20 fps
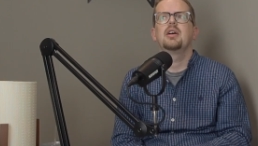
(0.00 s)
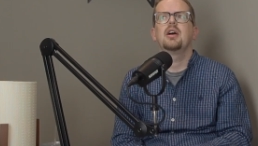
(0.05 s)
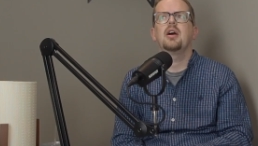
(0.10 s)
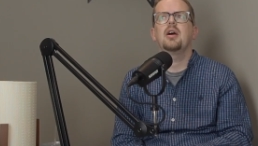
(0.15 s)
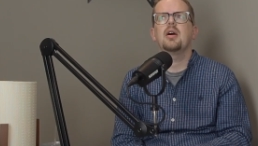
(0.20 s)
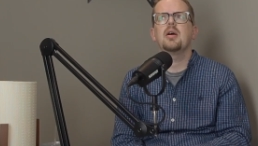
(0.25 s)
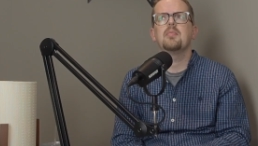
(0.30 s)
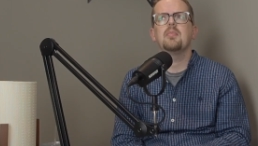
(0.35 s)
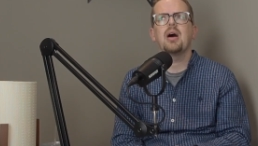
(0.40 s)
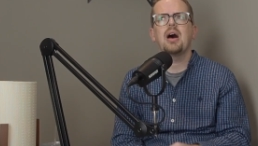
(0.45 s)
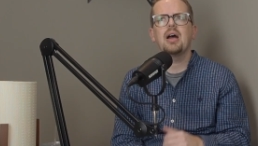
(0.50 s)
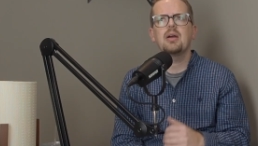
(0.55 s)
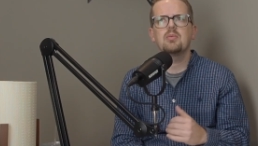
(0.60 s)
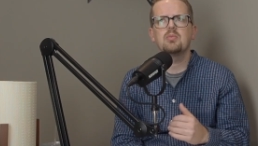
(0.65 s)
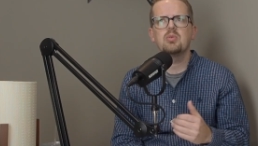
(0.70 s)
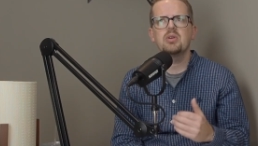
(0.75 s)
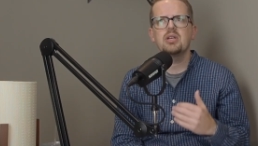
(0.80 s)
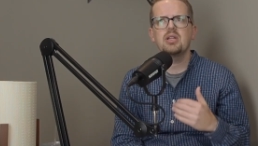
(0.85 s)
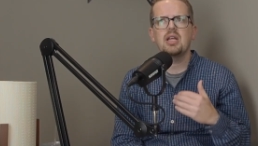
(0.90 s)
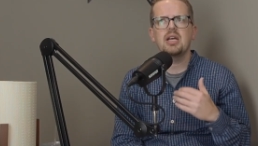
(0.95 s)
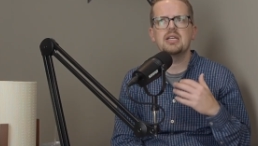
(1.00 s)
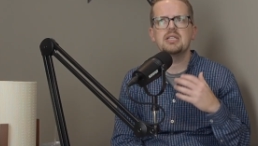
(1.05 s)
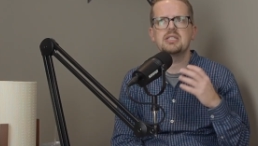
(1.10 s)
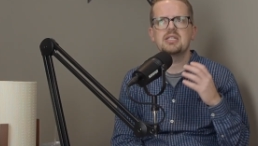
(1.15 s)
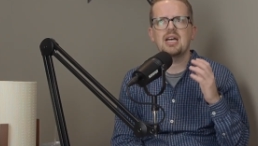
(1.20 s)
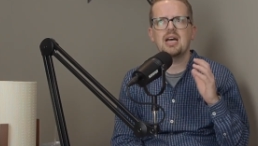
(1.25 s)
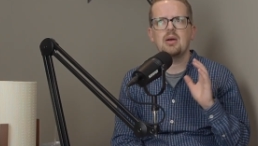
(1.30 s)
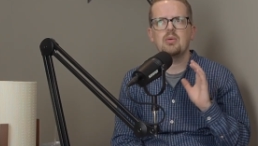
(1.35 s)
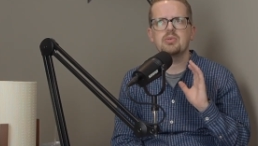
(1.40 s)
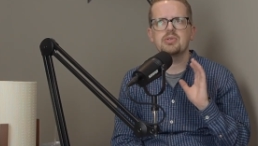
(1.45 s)
I realized
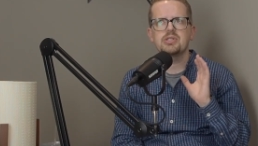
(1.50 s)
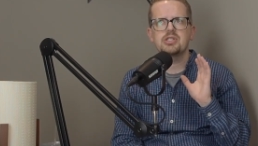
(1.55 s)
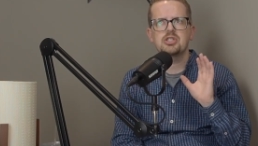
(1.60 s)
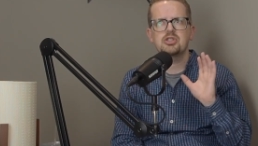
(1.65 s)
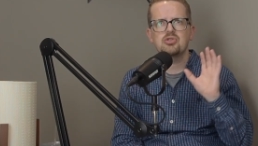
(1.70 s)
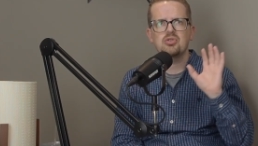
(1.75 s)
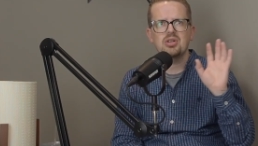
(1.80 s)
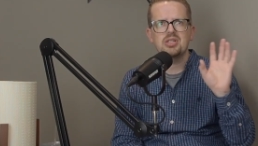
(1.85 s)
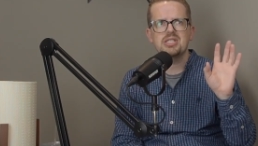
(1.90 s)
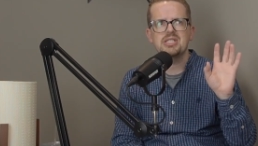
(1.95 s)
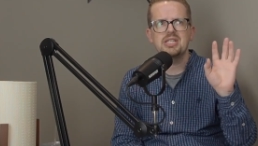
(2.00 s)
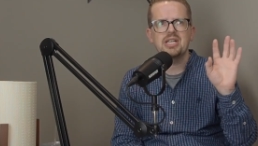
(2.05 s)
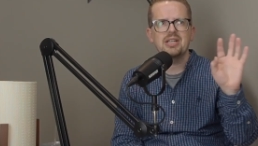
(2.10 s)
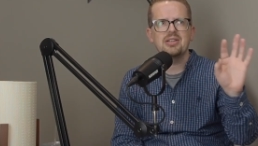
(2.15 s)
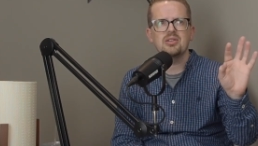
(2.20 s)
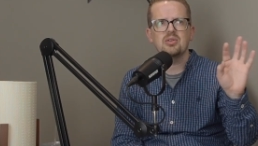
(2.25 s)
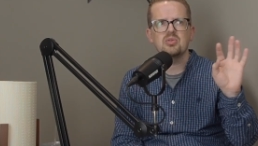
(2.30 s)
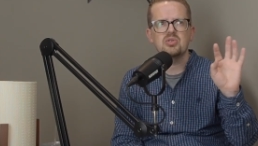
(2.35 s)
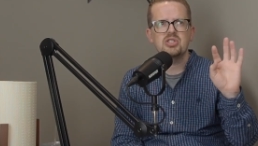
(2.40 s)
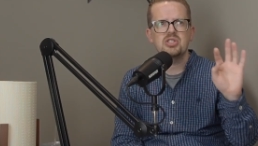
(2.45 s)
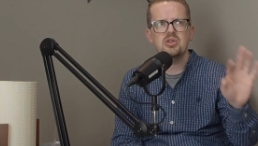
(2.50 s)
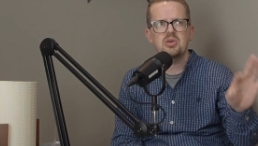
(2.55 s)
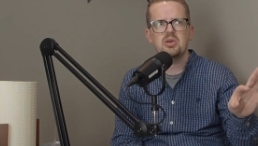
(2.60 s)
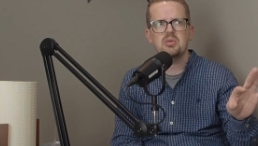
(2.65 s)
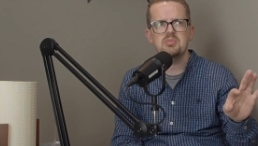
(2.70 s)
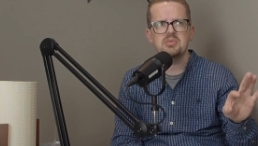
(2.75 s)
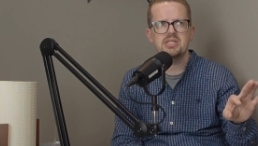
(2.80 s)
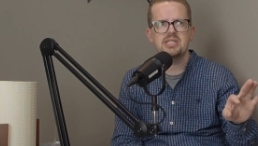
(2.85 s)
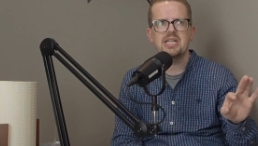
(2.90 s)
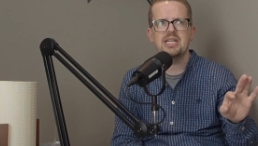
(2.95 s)
I was trusting in those
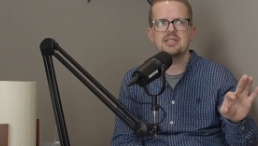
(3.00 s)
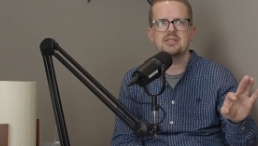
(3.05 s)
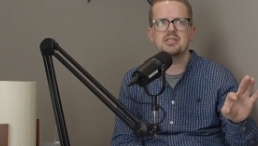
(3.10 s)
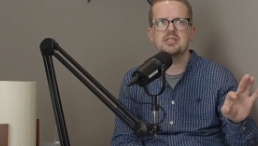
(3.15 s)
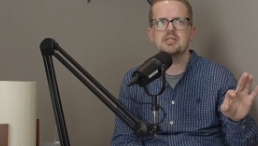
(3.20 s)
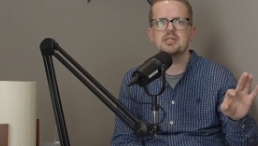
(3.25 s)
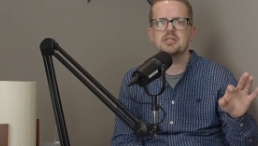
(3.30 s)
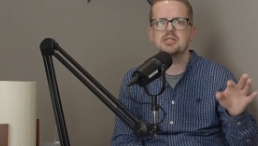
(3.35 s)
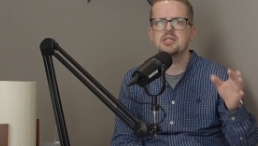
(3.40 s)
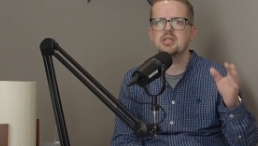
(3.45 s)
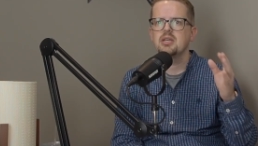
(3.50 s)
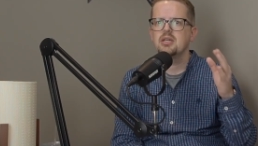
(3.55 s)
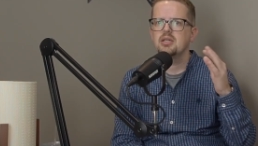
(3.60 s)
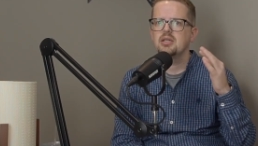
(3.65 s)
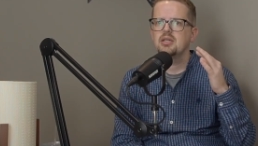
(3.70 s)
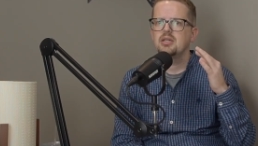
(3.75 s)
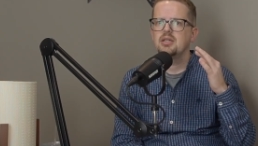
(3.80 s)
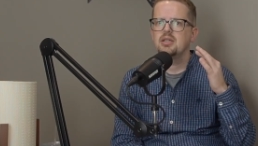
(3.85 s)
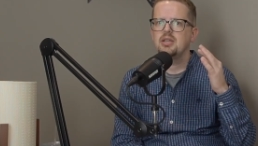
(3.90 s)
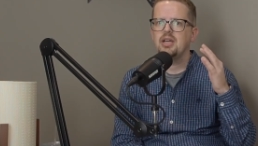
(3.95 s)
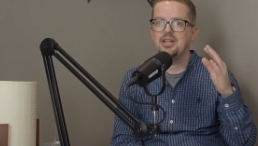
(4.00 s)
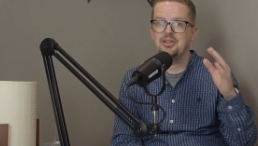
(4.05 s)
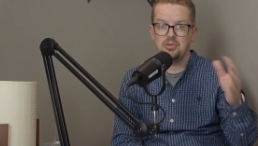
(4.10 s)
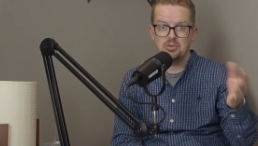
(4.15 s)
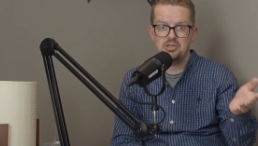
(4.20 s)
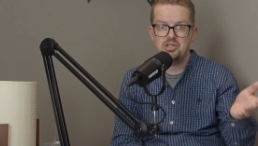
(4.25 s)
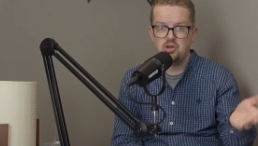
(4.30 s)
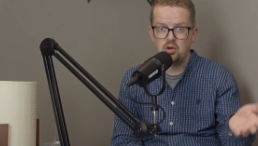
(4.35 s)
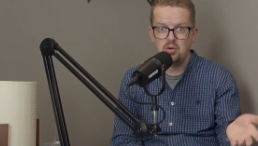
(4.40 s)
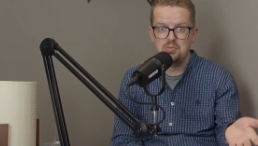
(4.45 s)
circumstances, and
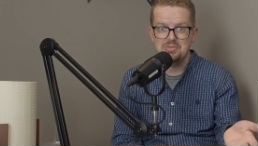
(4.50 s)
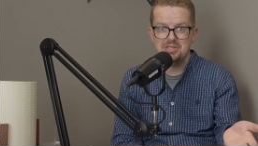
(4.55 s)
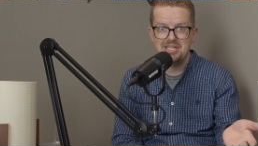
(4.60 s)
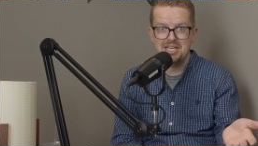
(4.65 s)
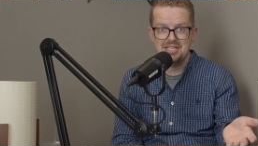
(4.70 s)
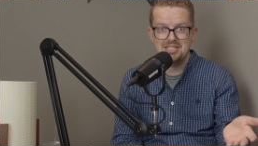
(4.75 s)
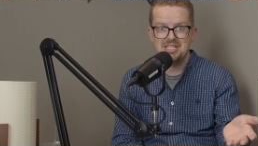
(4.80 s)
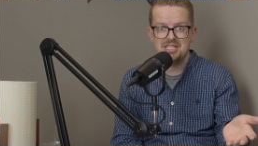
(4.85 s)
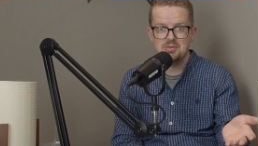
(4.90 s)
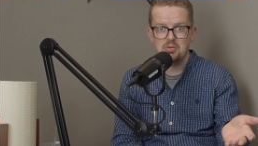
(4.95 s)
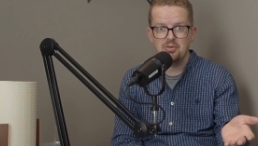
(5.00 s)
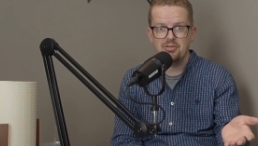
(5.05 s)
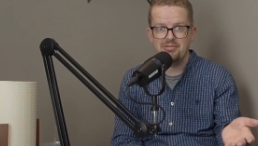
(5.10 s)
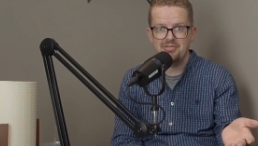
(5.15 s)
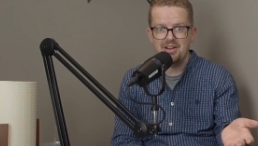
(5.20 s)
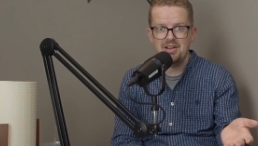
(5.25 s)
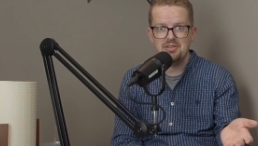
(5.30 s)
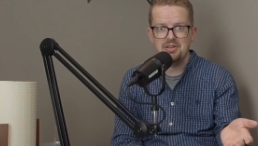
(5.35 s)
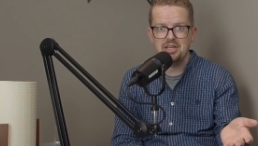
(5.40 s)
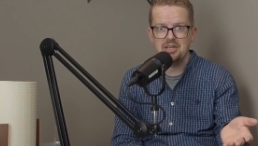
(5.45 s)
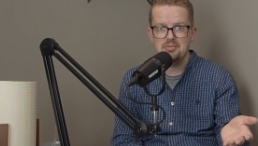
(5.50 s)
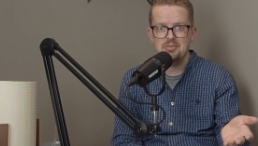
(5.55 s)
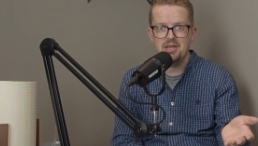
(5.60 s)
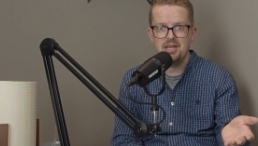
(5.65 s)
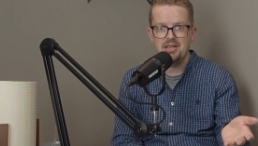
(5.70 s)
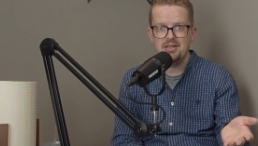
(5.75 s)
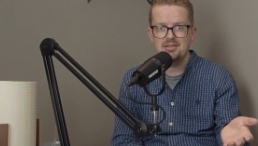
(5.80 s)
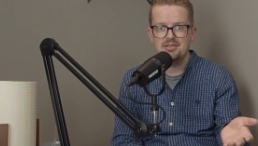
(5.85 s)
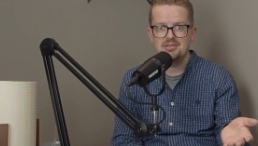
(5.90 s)
those circumstances were failing me.